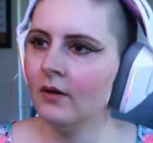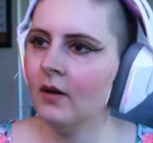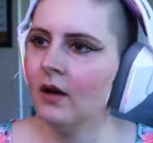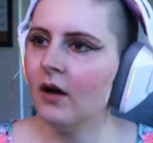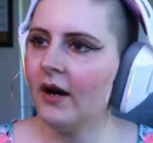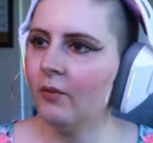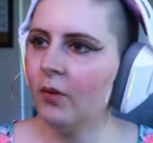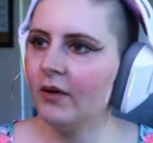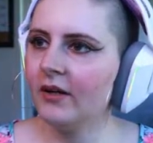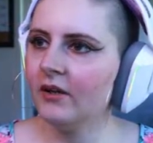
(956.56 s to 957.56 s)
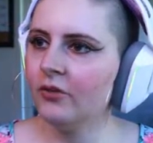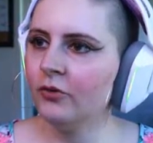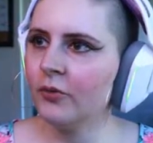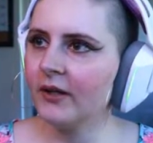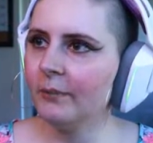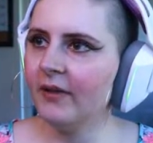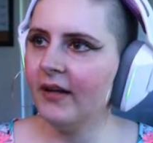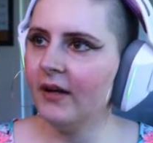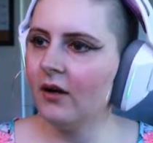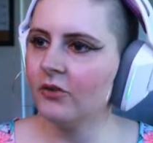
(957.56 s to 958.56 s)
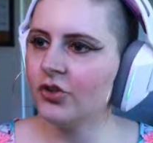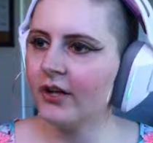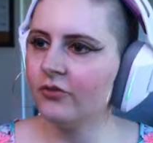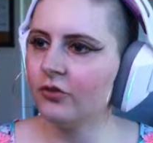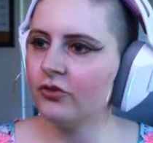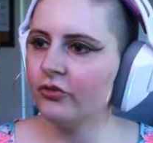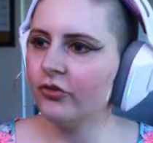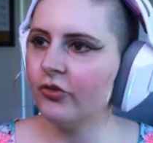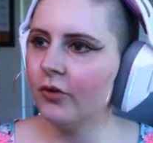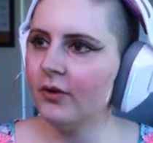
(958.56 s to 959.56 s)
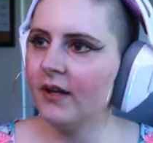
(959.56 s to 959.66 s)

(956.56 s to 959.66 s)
Alright, what we're going to do is we're going to play our Giant Soldier of Stone,